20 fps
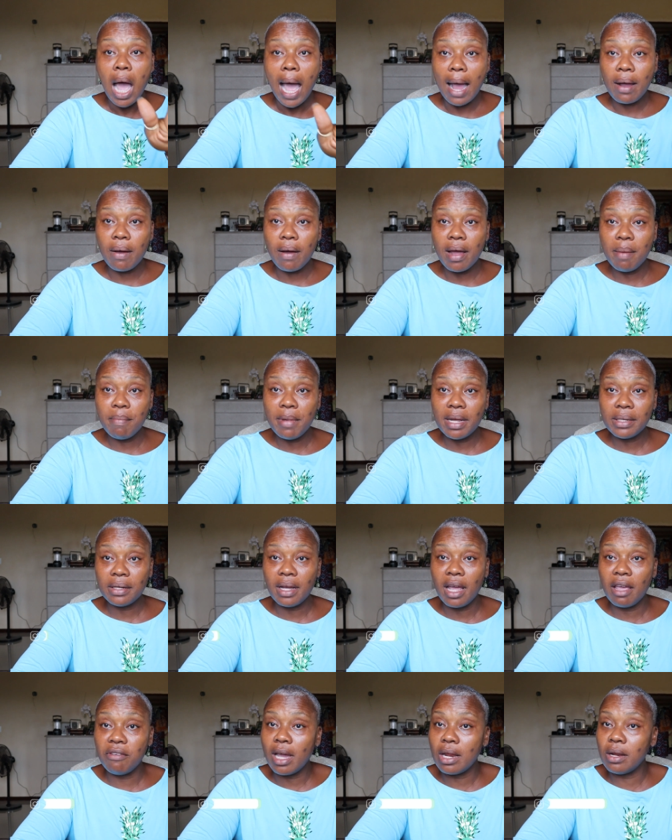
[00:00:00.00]
I call it mental
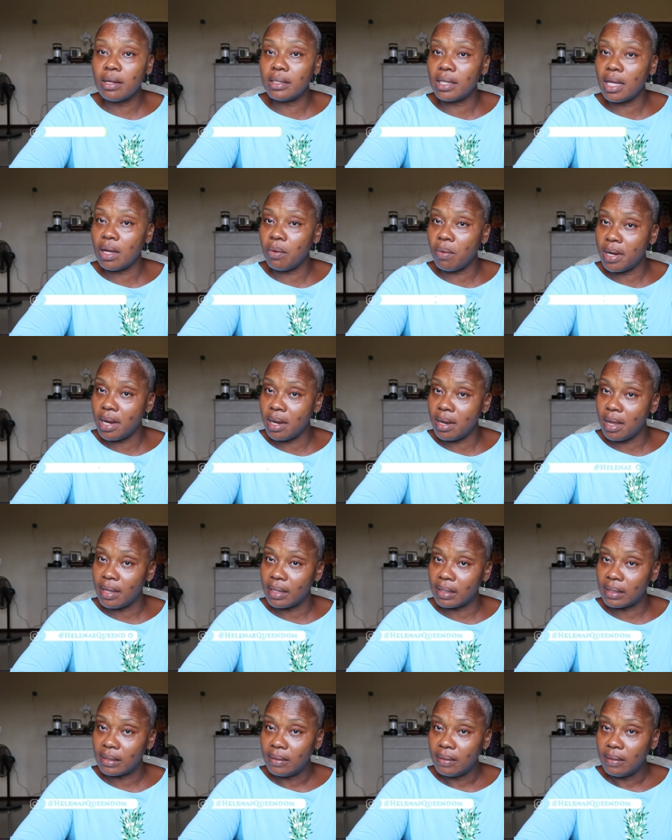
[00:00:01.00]
health. You gotta say what it
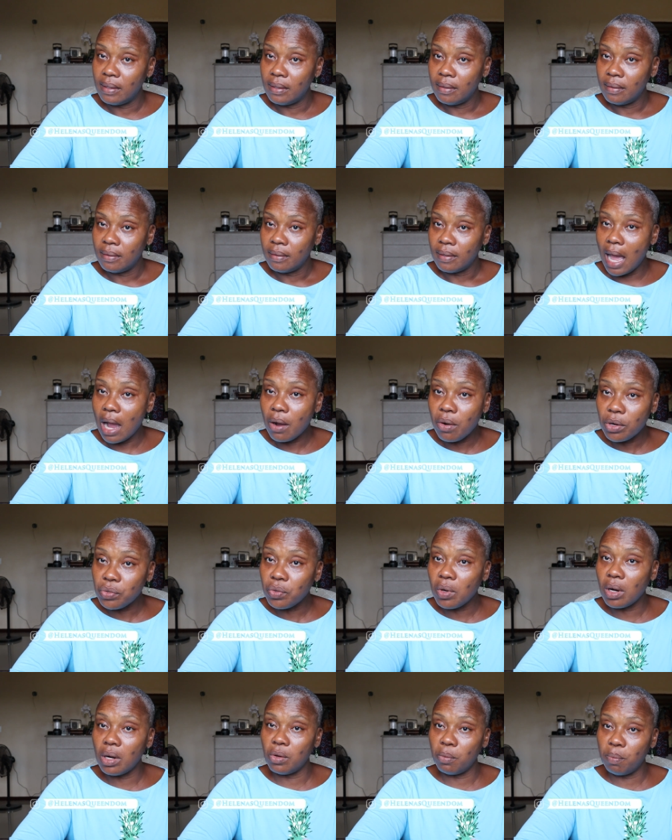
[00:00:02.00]
is. I go
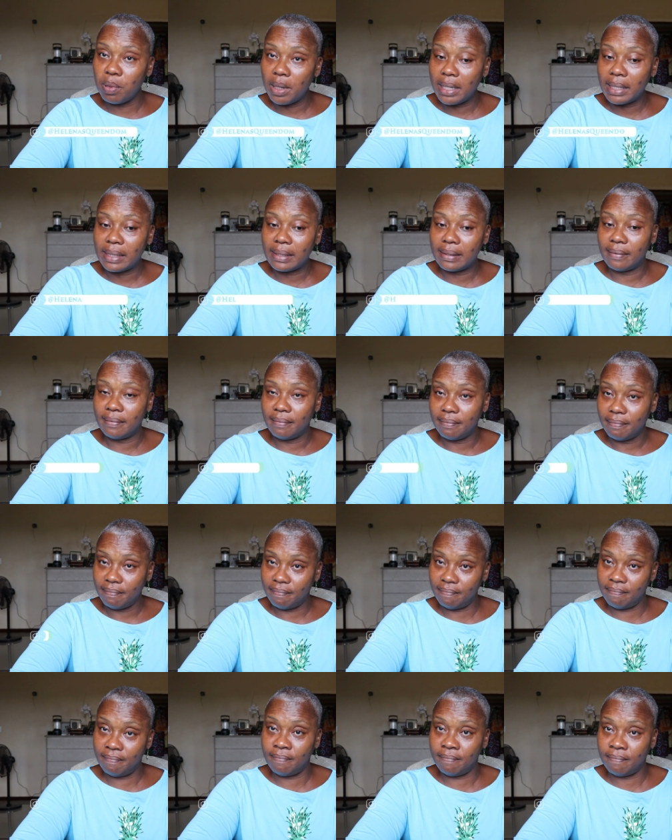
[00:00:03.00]
to a lower place.
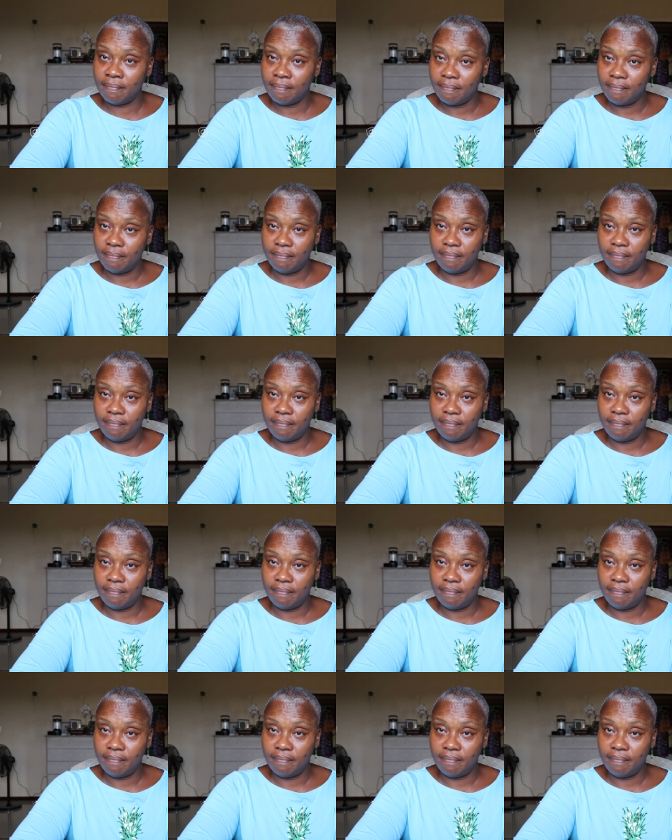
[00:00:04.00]
Mm -hmm.